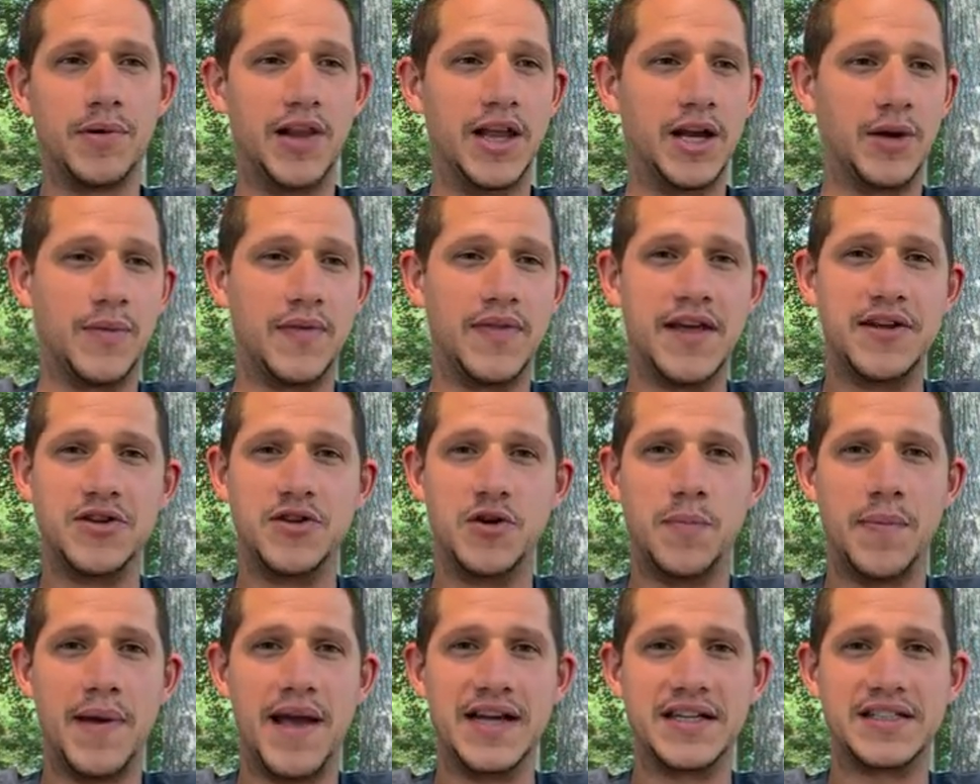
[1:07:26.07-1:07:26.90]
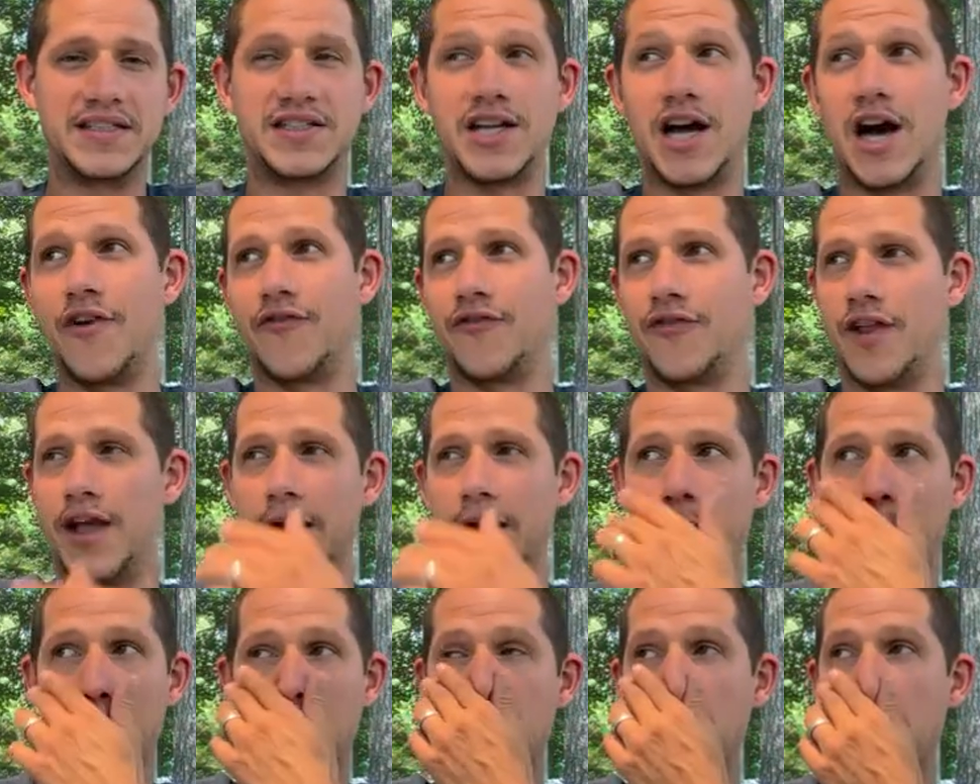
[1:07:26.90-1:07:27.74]
Like, when they do bad stuff.
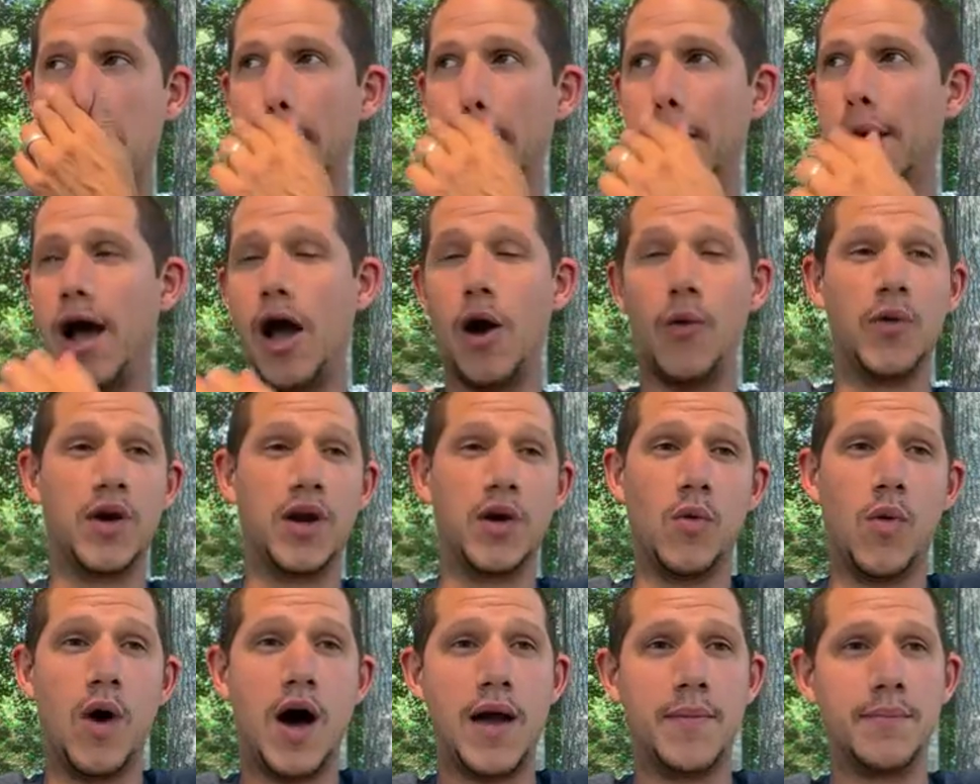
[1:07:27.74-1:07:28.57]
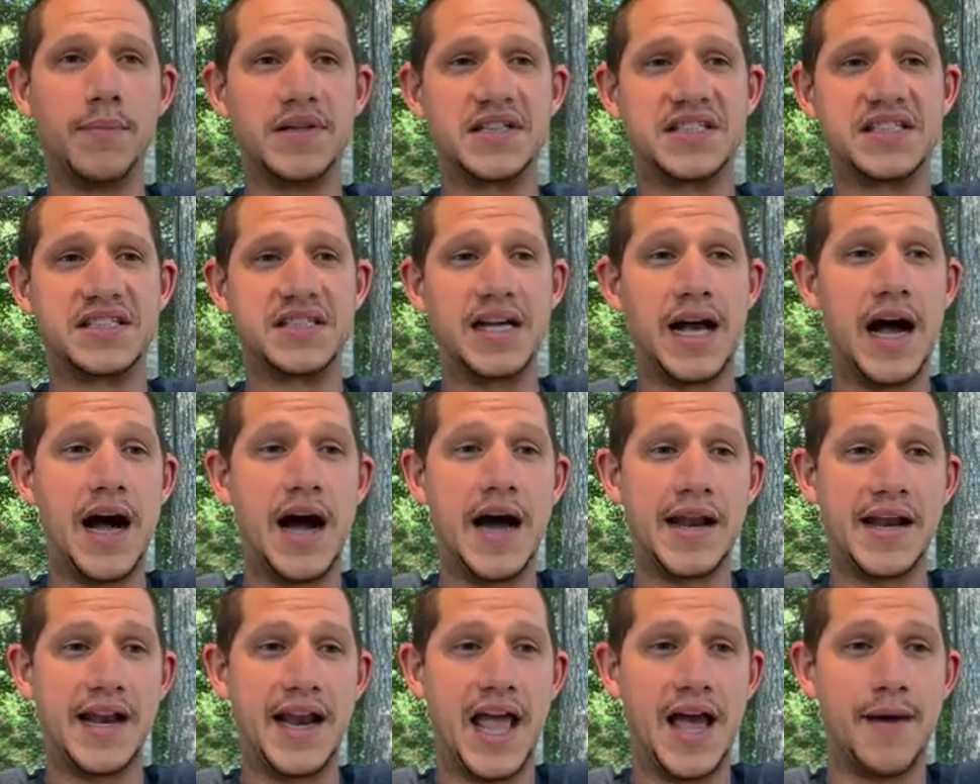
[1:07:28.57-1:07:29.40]
Like, I wouldn't want
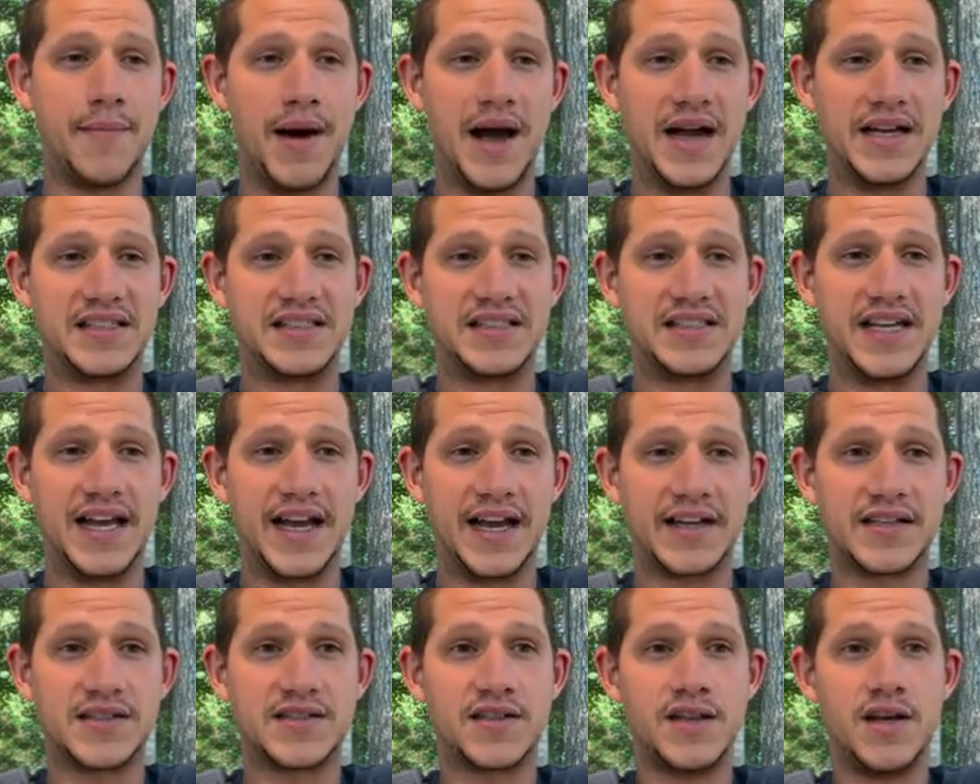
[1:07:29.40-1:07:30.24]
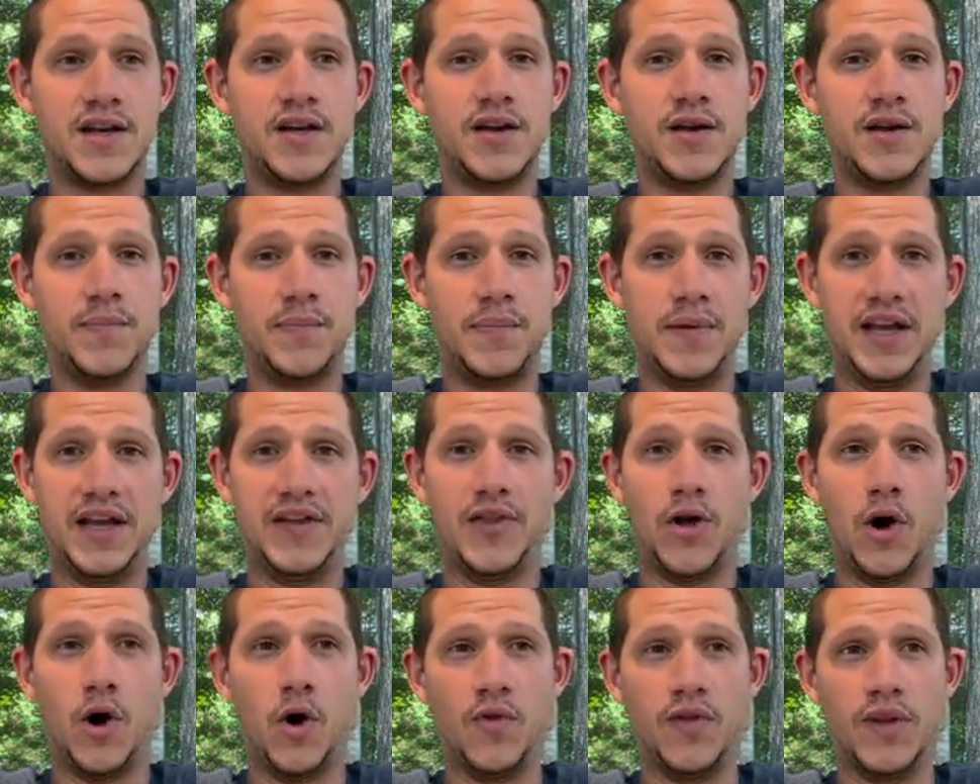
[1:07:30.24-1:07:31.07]
Mossad and MI6 being
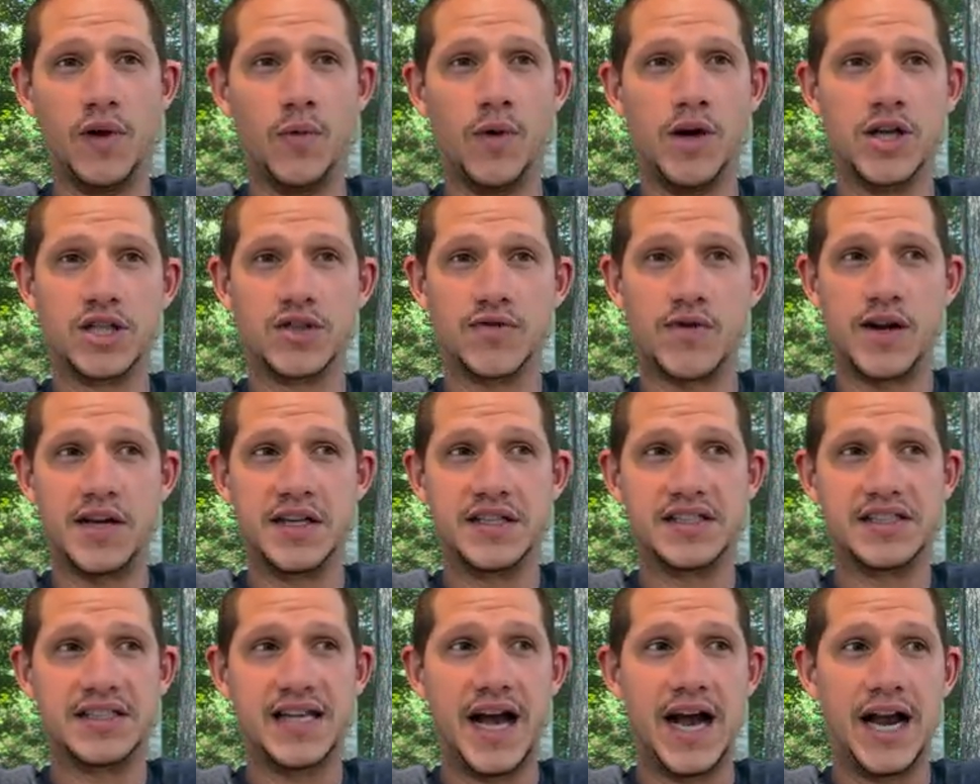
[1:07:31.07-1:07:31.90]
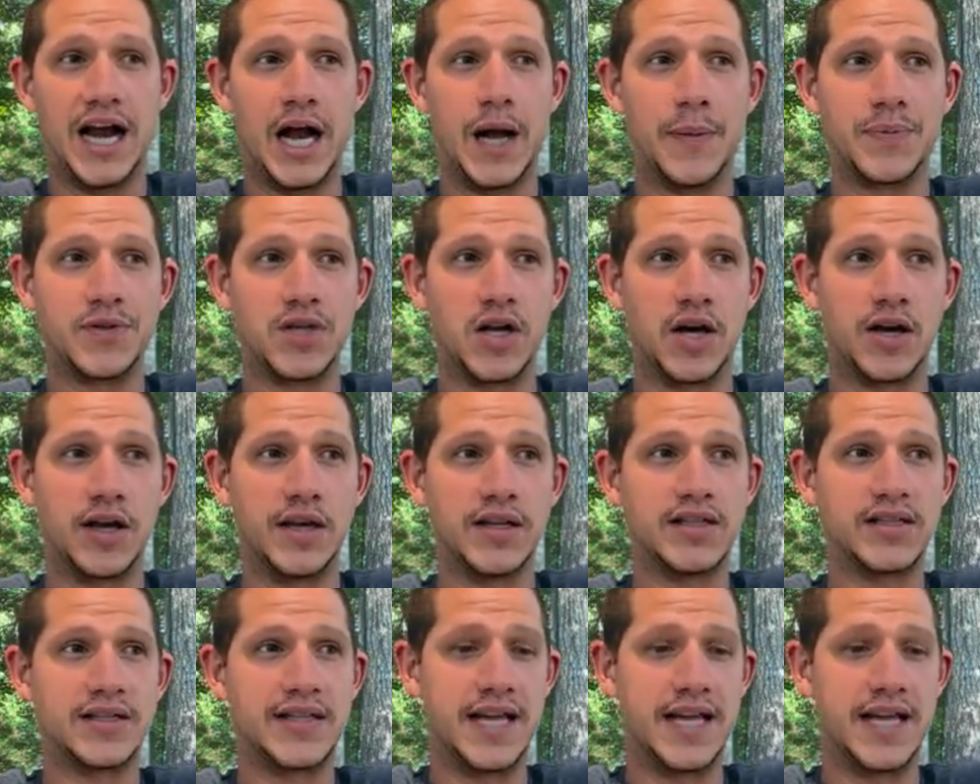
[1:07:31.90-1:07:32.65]
the only ones running psyops on us.